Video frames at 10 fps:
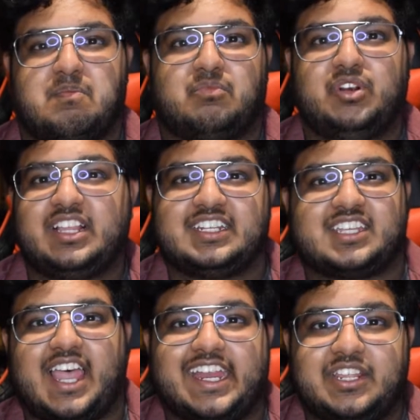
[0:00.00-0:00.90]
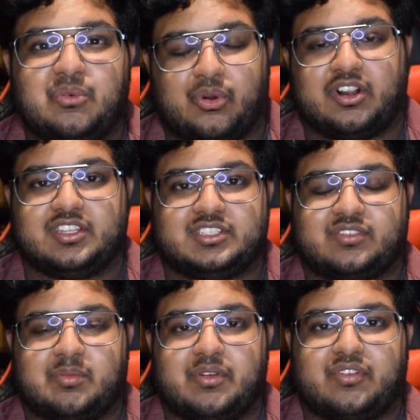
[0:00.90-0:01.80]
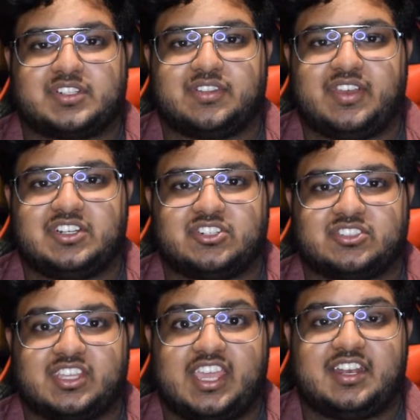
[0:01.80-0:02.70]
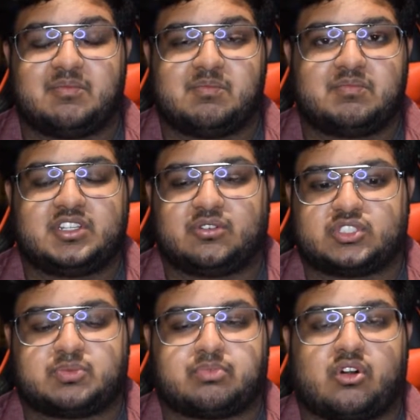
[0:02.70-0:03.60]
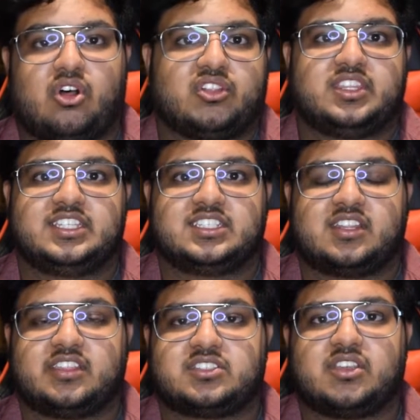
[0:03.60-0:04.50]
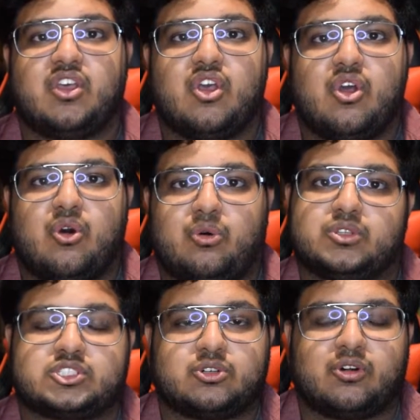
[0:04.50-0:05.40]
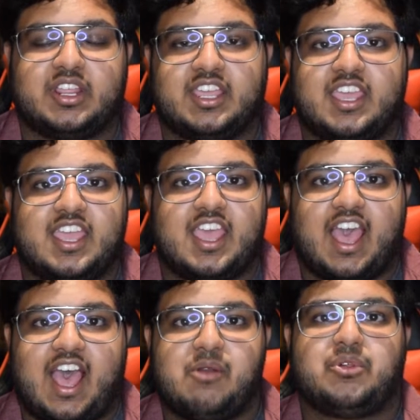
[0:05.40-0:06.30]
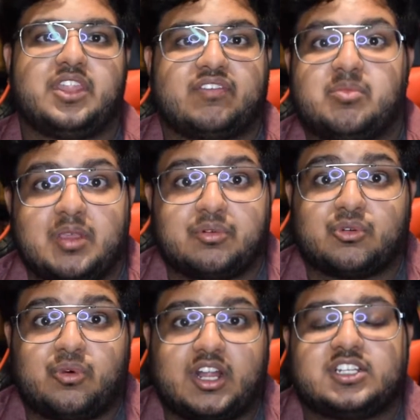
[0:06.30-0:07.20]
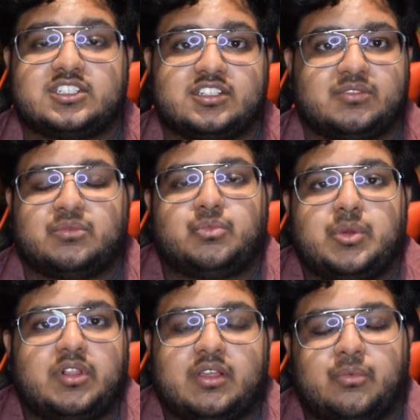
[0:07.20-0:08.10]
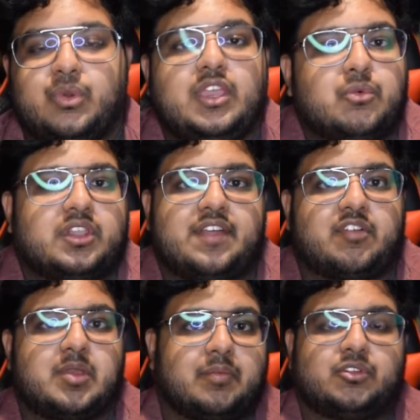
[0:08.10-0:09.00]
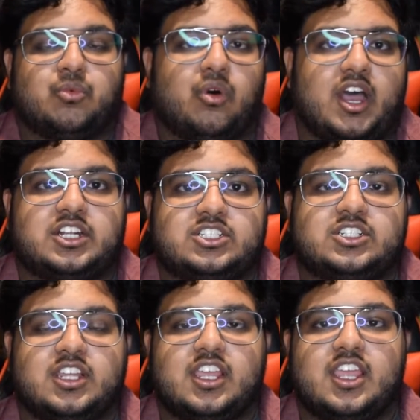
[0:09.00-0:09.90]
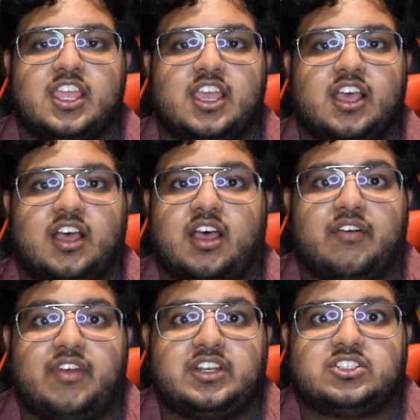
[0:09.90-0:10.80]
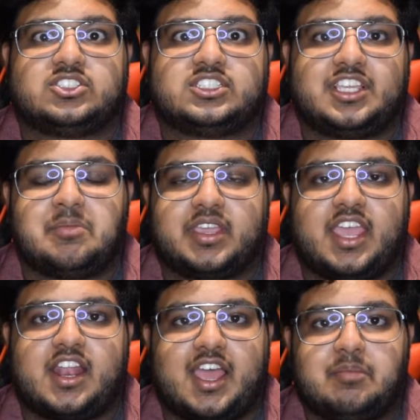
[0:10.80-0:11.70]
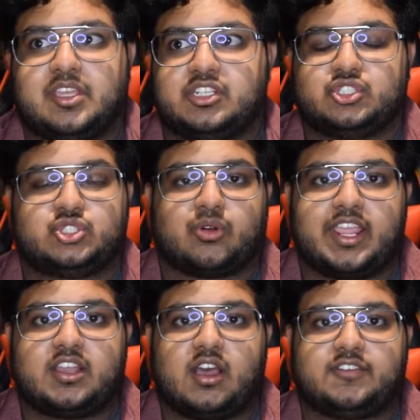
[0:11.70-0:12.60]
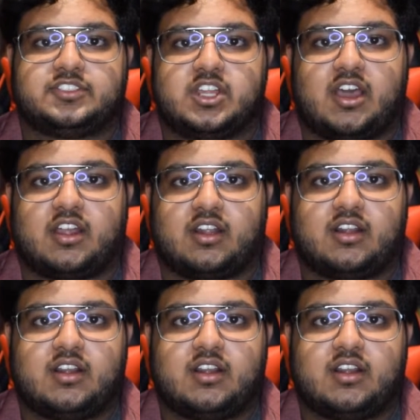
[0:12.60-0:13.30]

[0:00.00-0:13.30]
really tiny words from the first Avengers and sprawled these into this whole story. I will never be able to watch. We will never be able to watch Avengers the same again. I mean, Dreykov's daughter.